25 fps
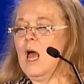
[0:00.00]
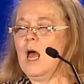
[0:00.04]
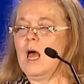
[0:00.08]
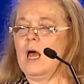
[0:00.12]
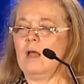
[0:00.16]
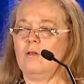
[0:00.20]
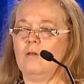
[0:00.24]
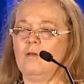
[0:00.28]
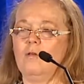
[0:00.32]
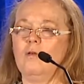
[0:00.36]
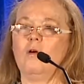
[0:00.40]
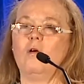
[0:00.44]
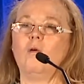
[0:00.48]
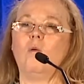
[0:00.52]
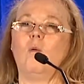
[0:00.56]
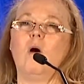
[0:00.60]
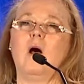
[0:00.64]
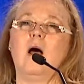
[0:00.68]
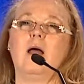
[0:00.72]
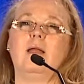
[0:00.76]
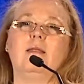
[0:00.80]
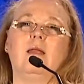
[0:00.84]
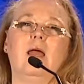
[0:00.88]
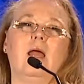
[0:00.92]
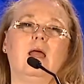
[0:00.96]
Atul
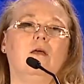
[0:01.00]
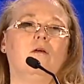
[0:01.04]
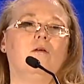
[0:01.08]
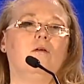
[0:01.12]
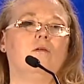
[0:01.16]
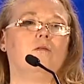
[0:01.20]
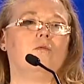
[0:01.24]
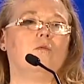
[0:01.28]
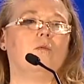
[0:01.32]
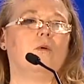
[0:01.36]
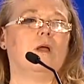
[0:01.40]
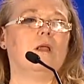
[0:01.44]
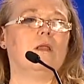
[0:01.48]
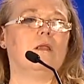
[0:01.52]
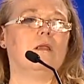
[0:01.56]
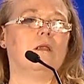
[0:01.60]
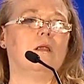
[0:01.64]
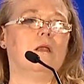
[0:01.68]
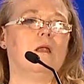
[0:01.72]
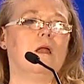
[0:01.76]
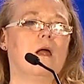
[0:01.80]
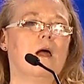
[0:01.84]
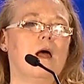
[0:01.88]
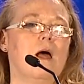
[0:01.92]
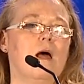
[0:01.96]
Gawande, who's
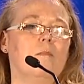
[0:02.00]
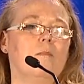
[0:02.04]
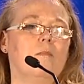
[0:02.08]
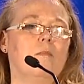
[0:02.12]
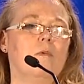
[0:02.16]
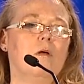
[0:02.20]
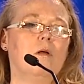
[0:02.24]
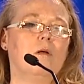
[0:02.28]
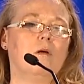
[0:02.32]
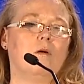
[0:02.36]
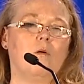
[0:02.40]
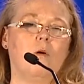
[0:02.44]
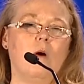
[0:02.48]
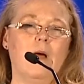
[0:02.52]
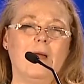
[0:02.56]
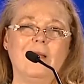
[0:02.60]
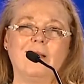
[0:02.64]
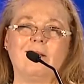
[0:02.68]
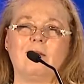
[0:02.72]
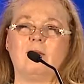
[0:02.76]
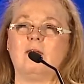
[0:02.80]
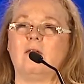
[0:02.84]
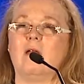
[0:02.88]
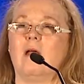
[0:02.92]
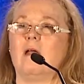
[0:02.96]
written quite
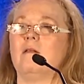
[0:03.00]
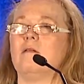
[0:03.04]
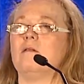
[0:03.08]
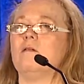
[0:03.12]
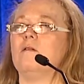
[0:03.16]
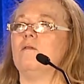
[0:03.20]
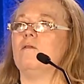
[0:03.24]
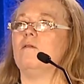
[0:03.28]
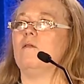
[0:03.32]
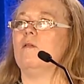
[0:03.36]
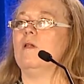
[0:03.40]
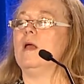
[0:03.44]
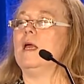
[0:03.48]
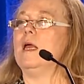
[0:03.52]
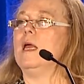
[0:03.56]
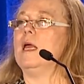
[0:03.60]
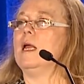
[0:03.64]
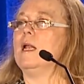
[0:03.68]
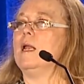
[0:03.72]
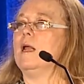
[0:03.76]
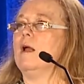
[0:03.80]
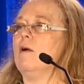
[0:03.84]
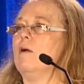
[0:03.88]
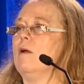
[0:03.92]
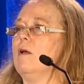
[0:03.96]
extensively
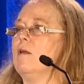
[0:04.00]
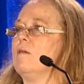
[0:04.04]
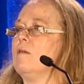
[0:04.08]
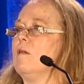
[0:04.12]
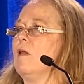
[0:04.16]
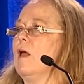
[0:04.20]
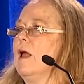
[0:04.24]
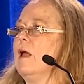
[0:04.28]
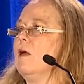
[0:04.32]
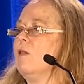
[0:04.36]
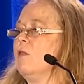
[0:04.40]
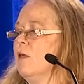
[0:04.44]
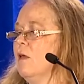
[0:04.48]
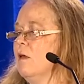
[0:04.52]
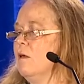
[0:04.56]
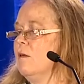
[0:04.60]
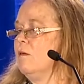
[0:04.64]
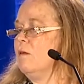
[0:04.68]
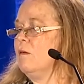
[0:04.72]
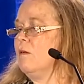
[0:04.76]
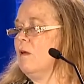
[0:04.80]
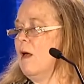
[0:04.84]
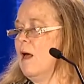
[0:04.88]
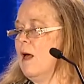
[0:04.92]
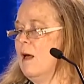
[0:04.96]
in areas like
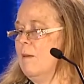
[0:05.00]
this,